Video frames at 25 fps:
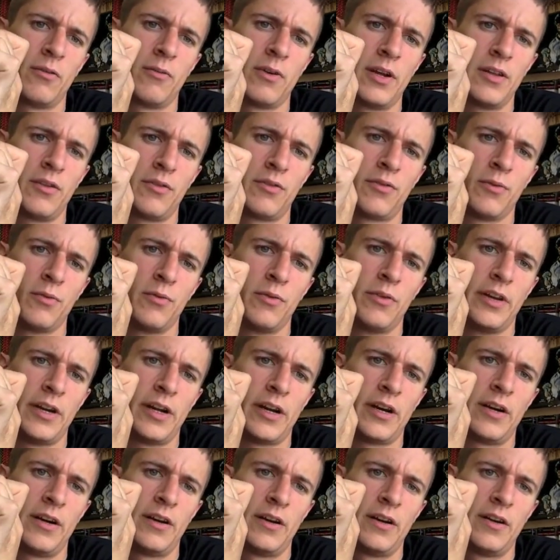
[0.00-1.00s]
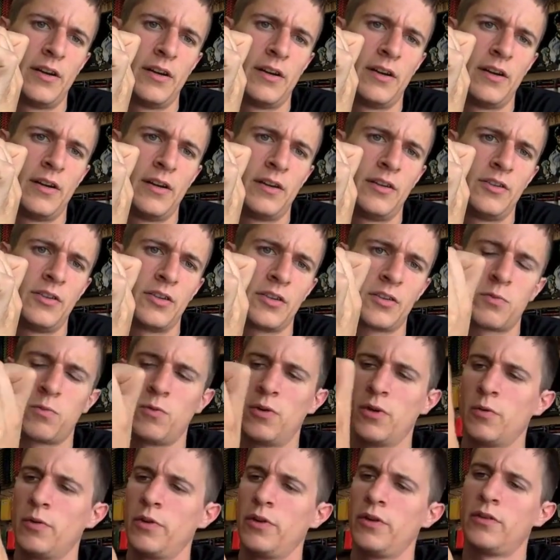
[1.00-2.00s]
Right through there, just
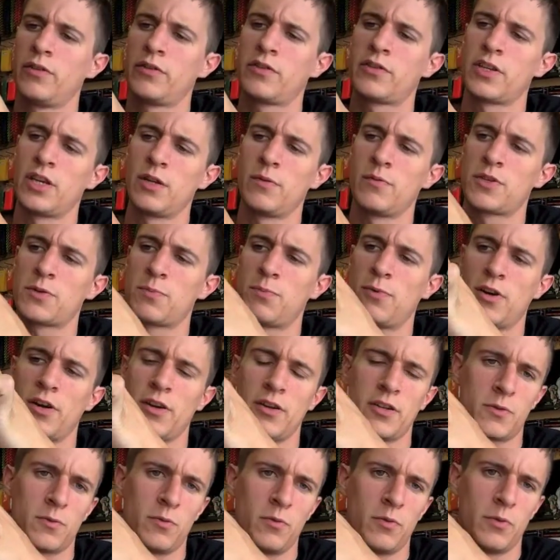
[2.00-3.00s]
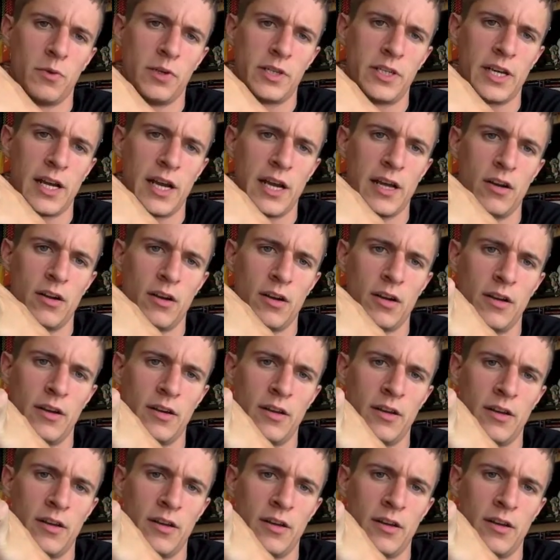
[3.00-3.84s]
where same spot as where we tied on.